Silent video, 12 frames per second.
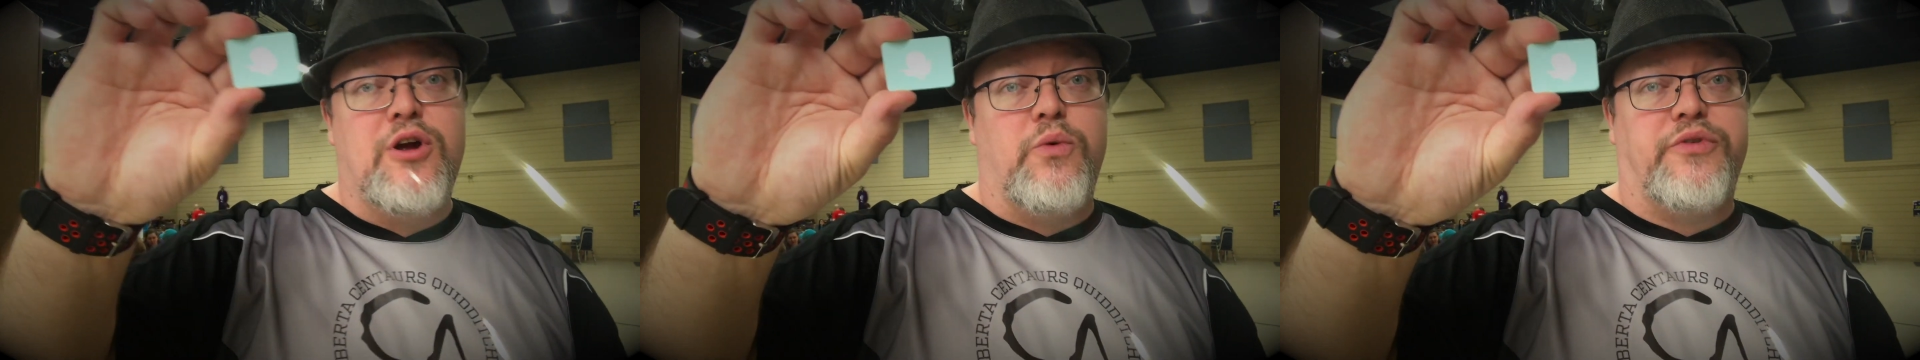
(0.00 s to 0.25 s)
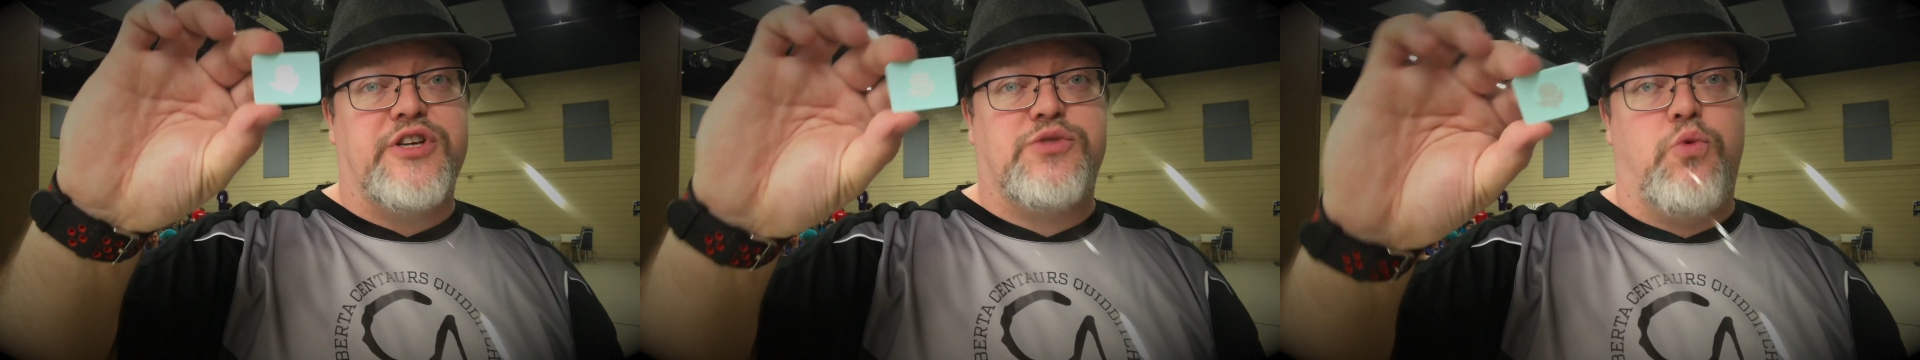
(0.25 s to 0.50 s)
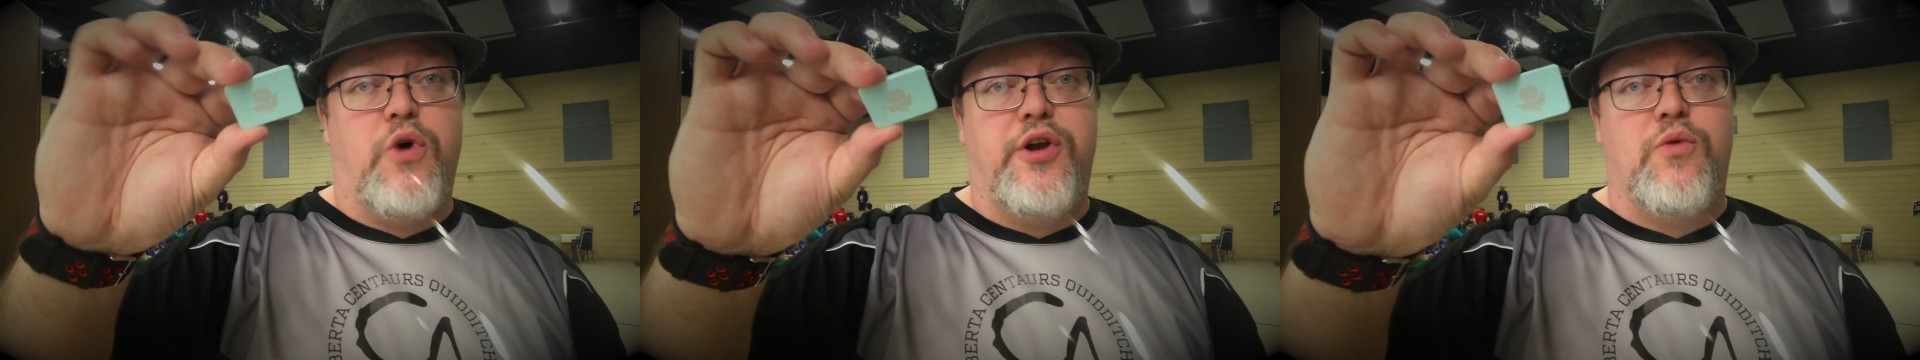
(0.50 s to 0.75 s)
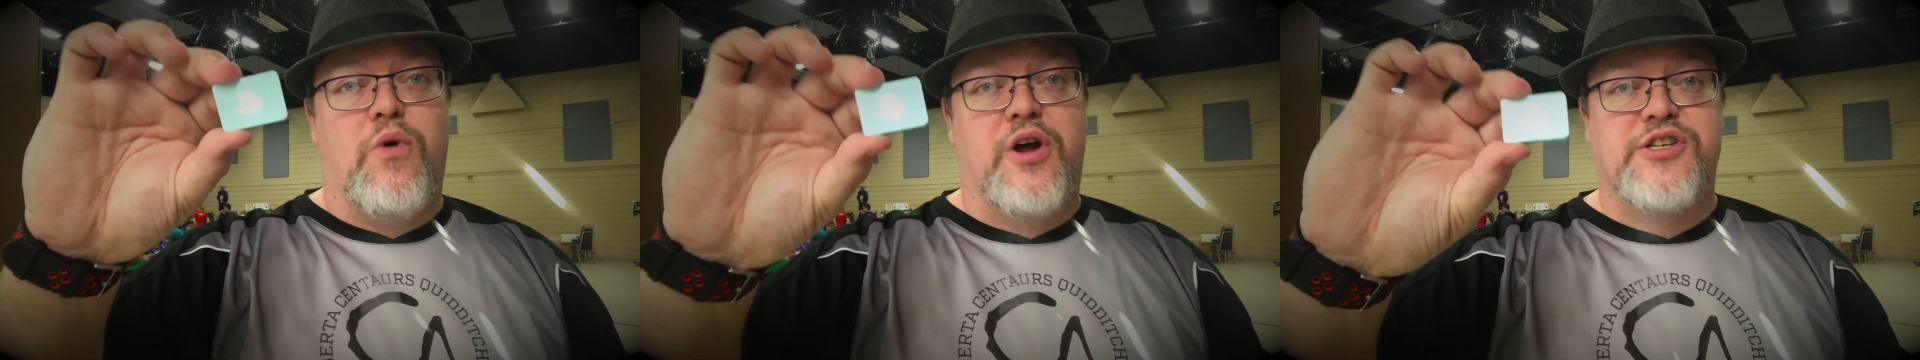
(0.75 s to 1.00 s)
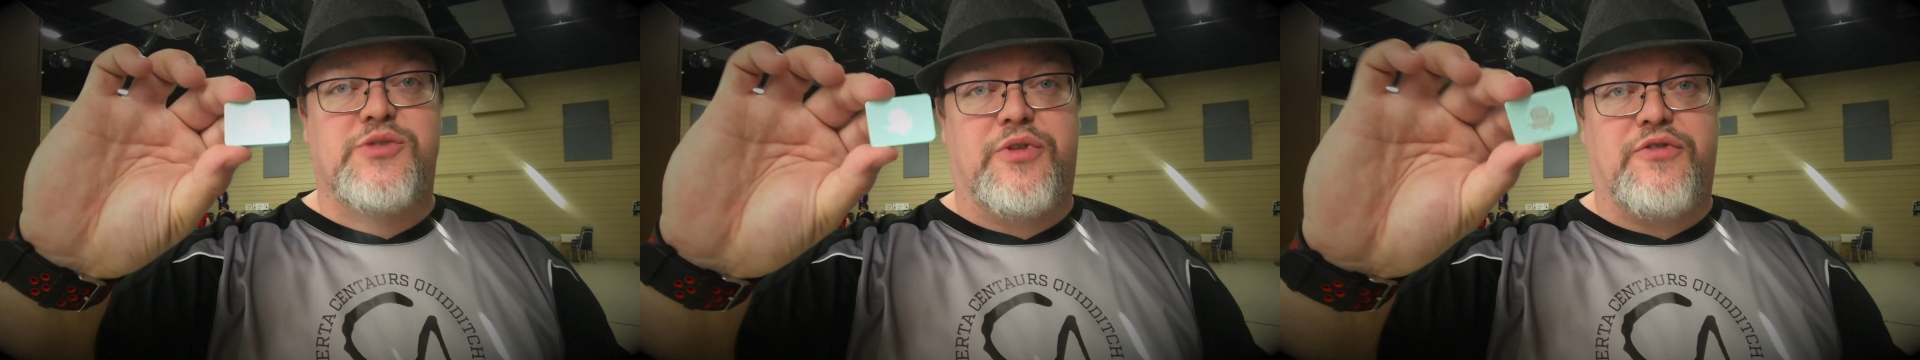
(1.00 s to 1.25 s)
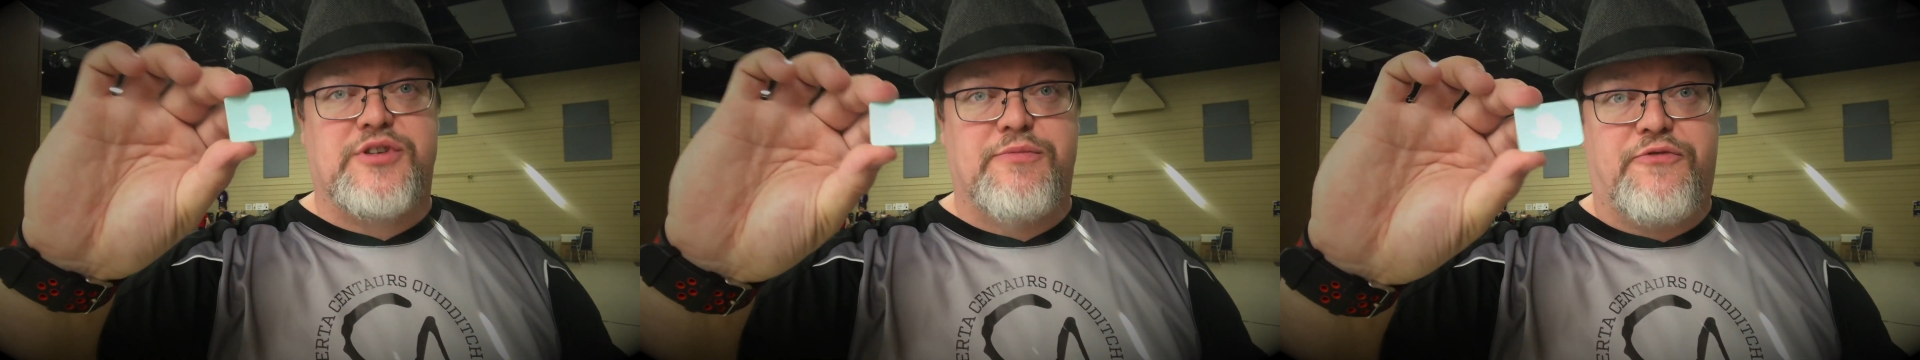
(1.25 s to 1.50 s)
with these wooden ones with
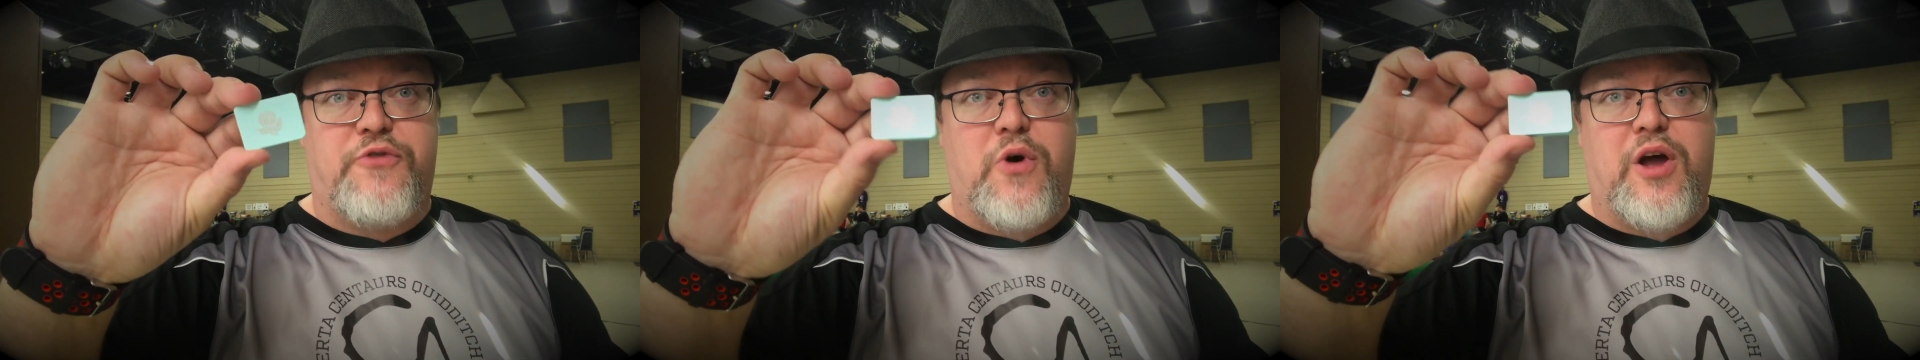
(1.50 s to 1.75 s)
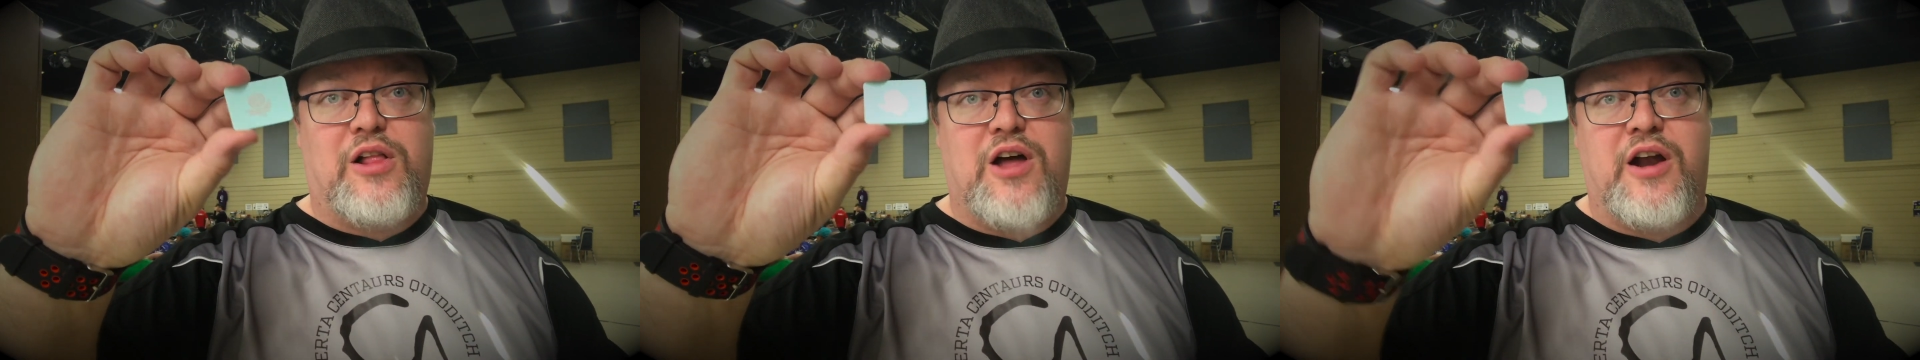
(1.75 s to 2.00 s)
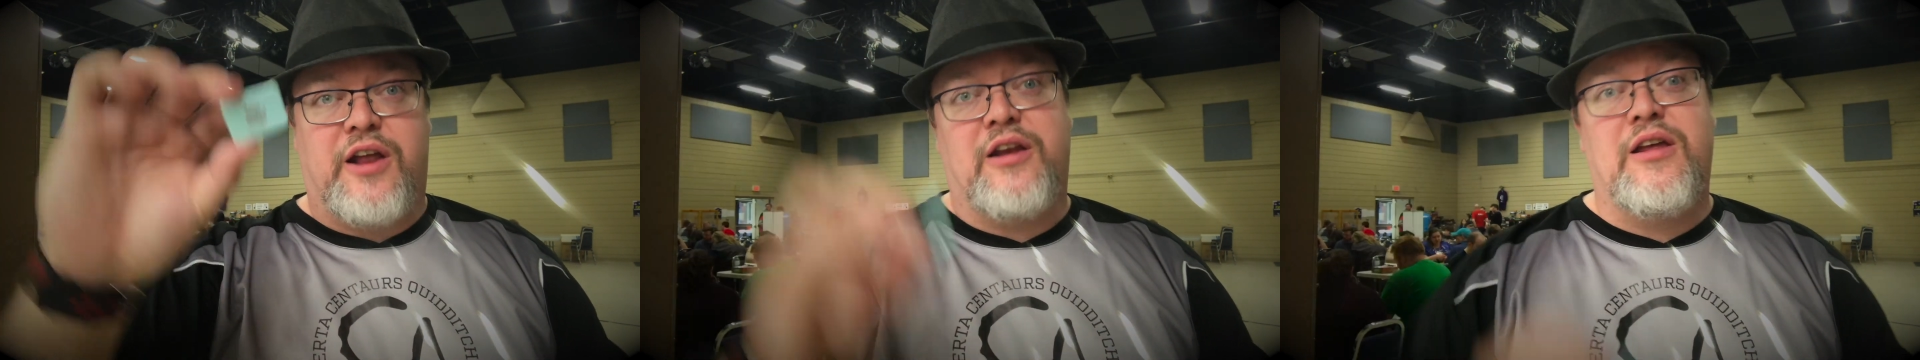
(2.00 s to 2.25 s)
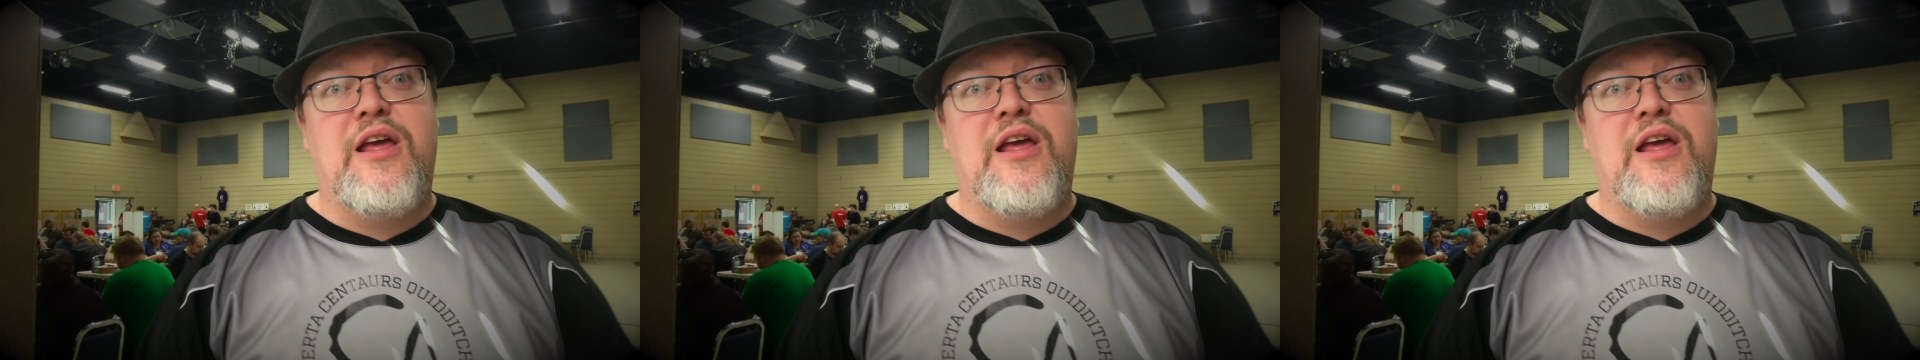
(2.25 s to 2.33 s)
some foil on it.